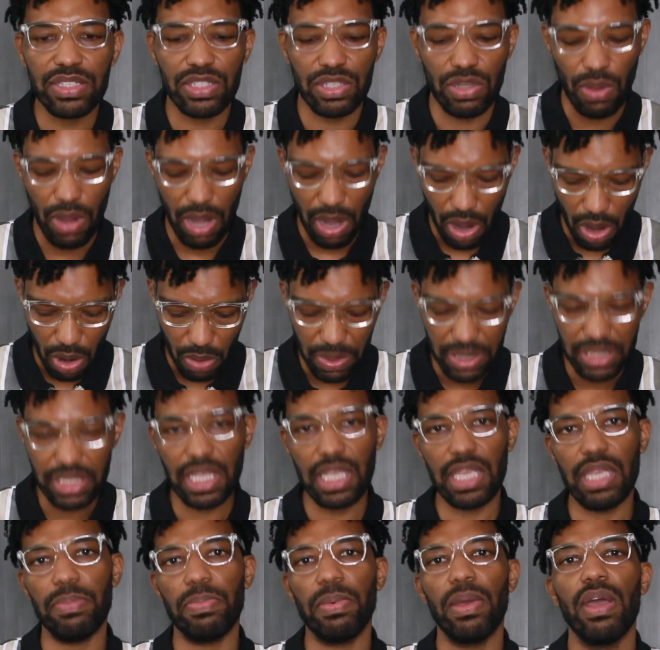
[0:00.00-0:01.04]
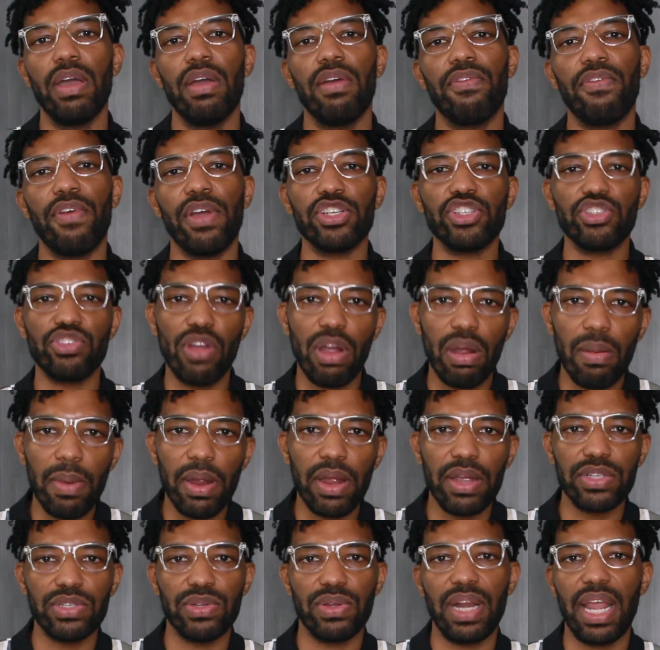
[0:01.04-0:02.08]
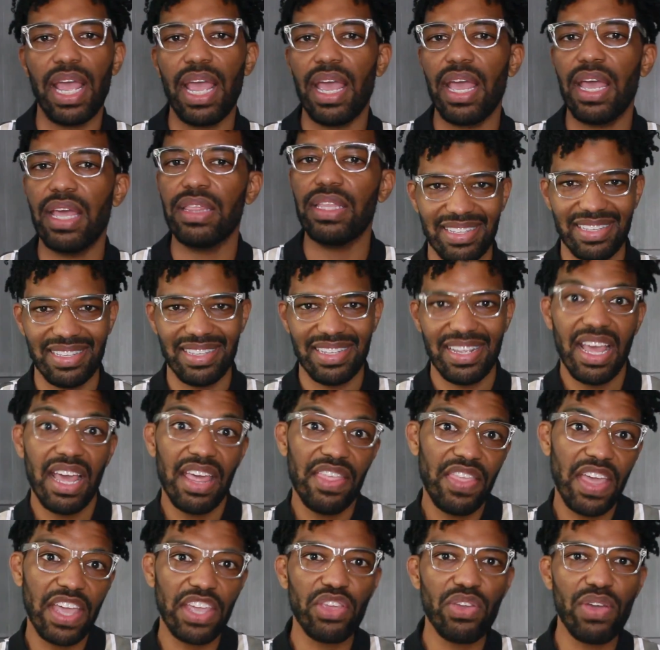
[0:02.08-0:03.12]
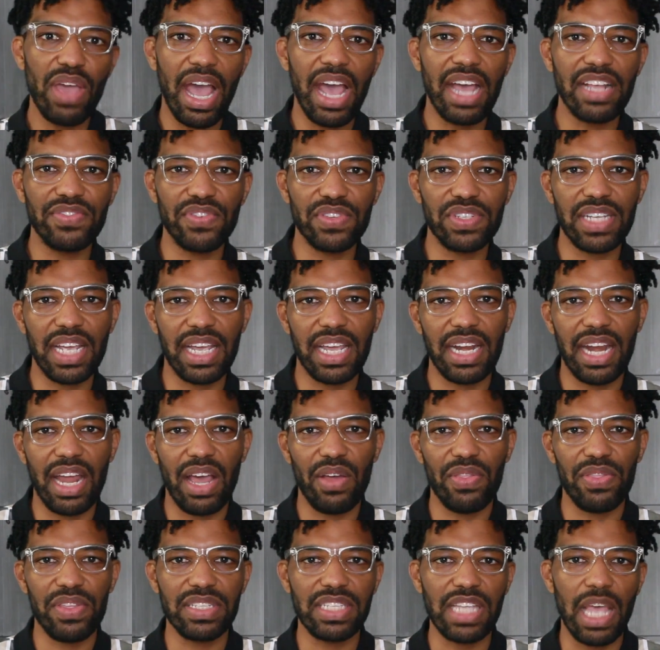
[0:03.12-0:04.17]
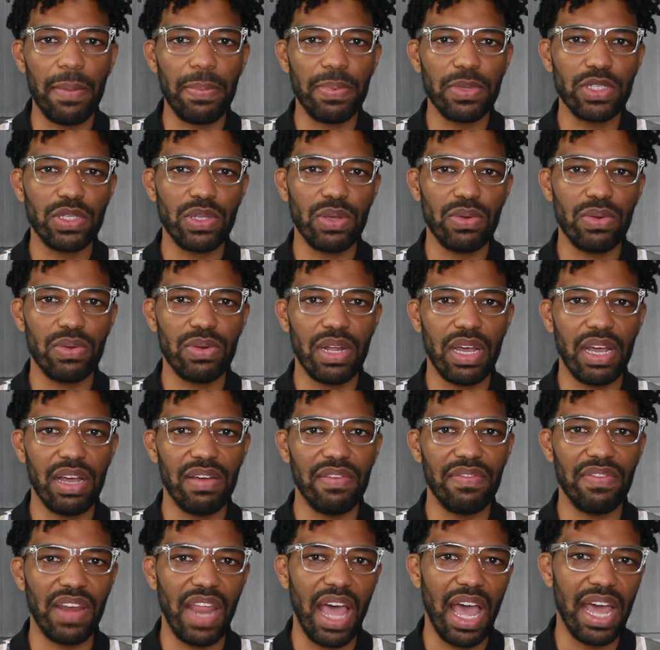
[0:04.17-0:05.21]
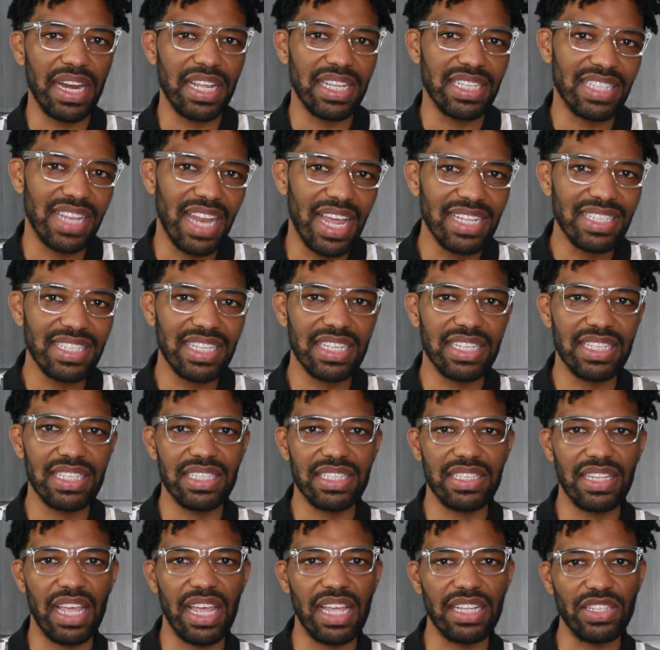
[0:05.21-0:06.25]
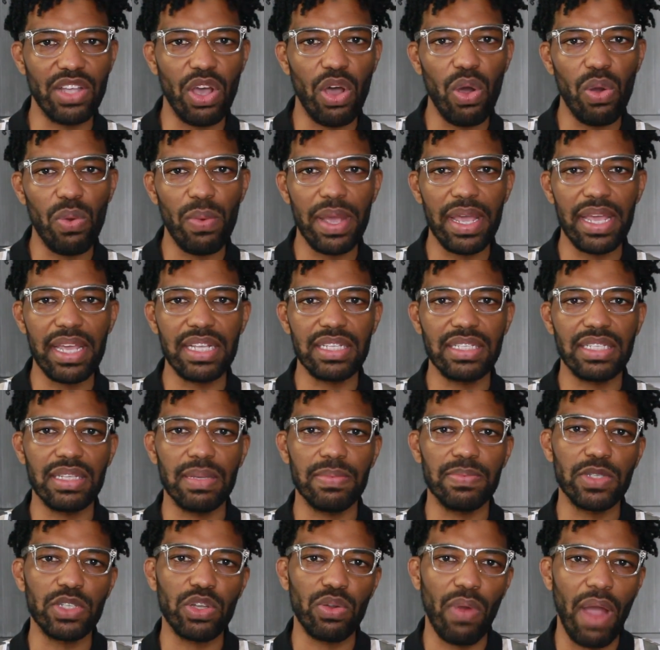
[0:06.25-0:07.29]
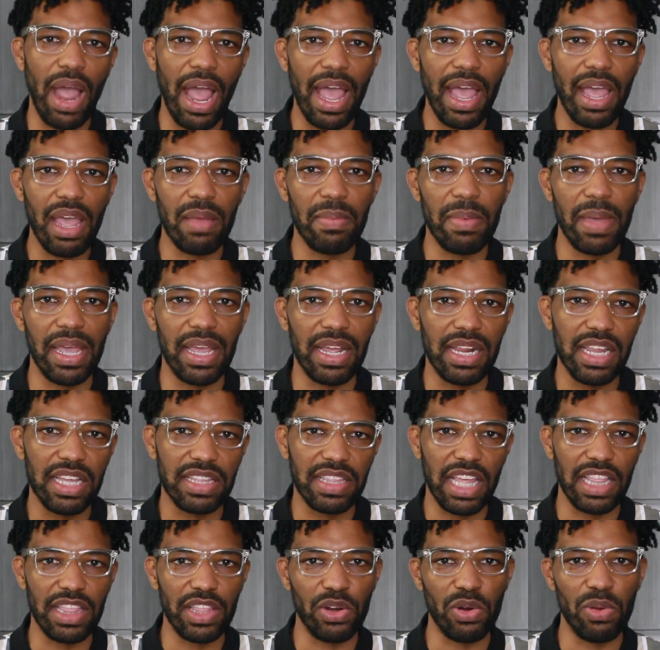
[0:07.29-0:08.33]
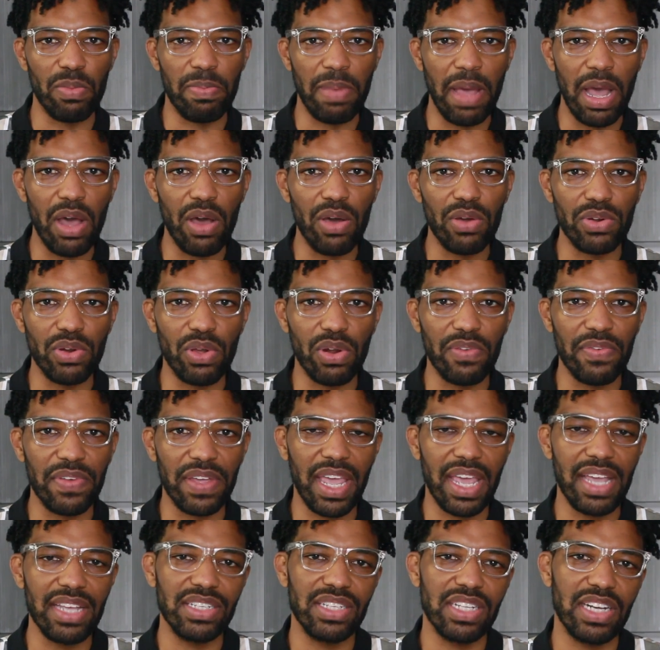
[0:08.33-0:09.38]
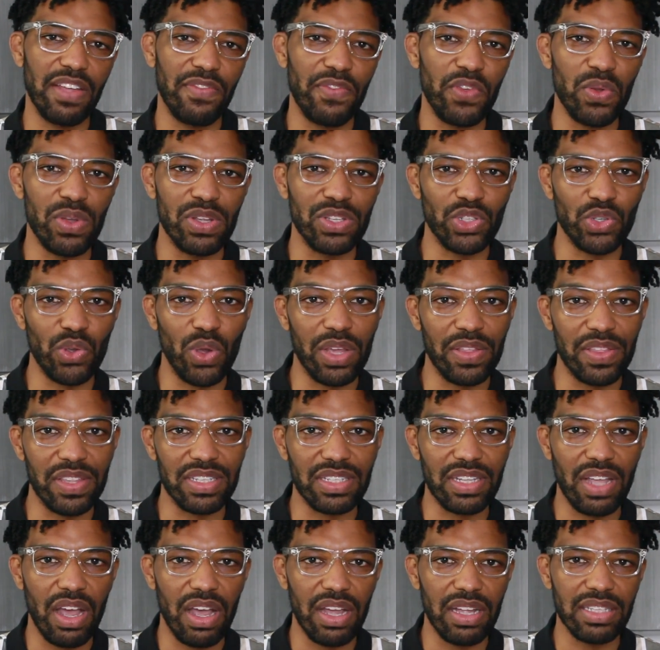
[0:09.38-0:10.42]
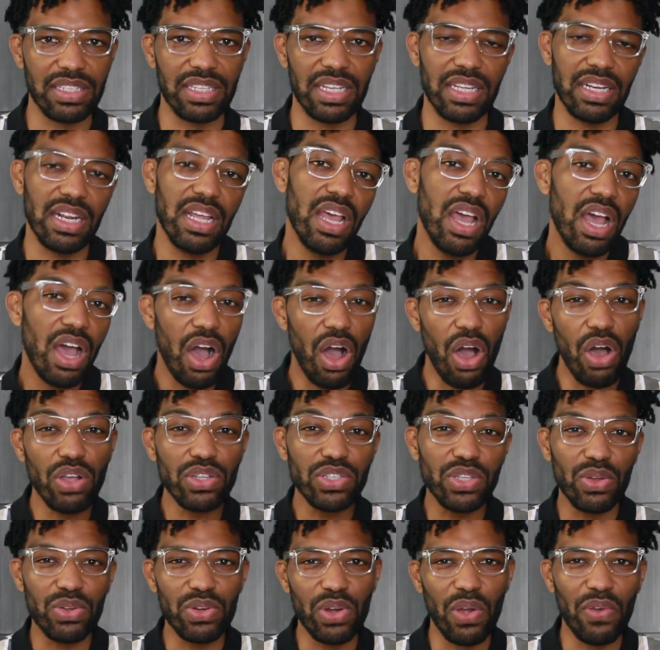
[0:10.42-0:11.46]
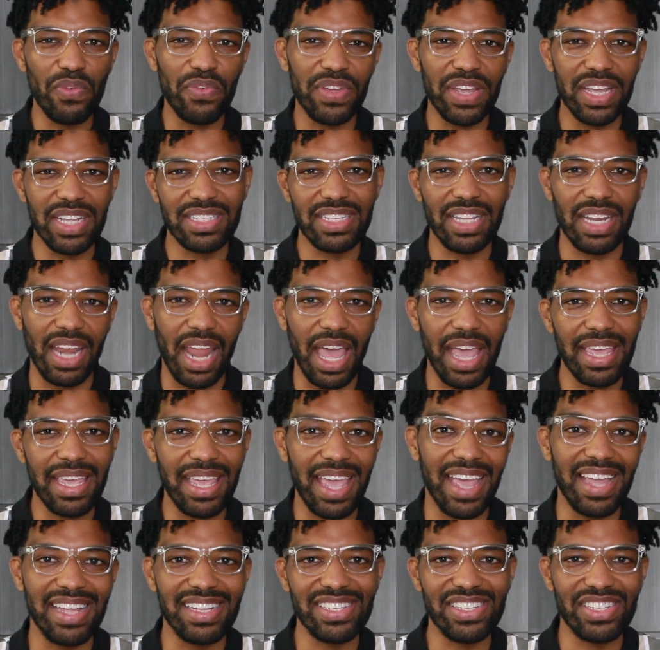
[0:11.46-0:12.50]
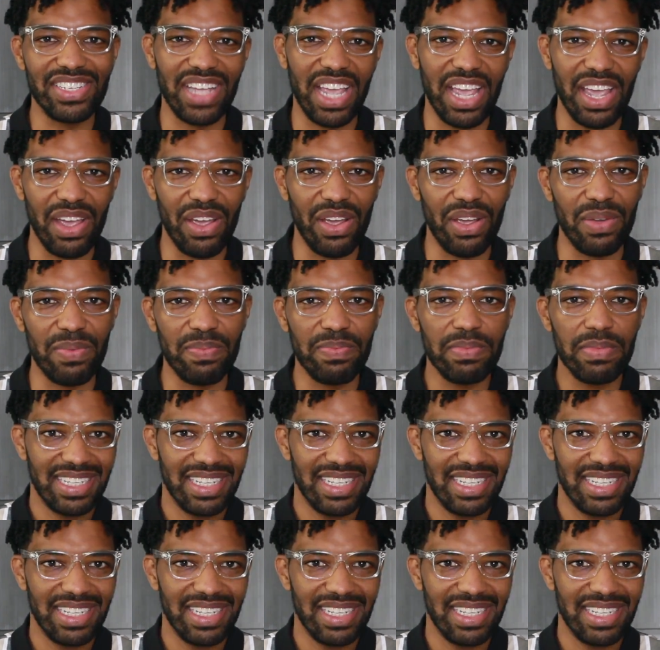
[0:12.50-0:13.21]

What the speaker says: So I always keep fresh strawberries on hand. Thank you guys for checking out this episode of Lonnie's Lessons. As always, subscribe and click that little bell notification if you enjoyed this content. Also, don't forget to like and share.